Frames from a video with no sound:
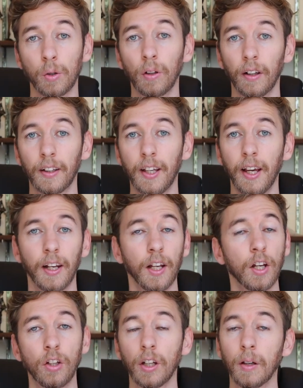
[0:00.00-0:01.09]
a cool little kit.
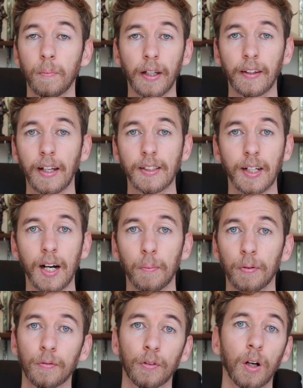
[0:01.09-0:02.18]
You can pick these
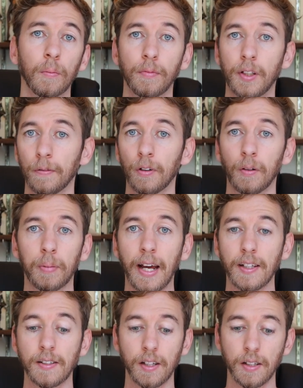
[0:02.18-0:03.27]
up from different
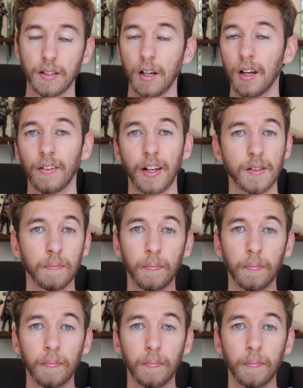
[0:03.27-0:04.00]
places. There's